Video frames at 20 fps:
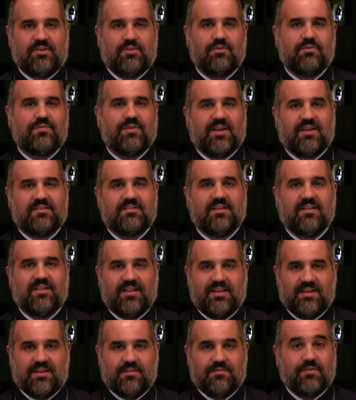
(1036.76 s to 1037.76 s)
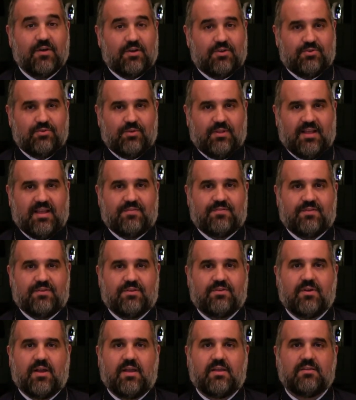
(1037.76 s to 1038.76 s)
and don't forget to live a new life
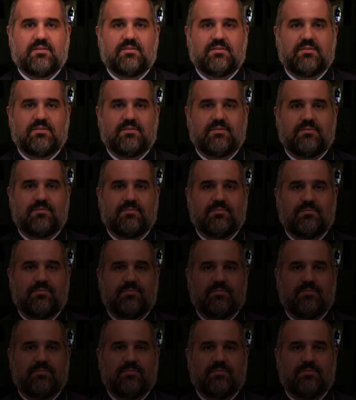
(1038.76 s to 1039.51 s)
in Christ.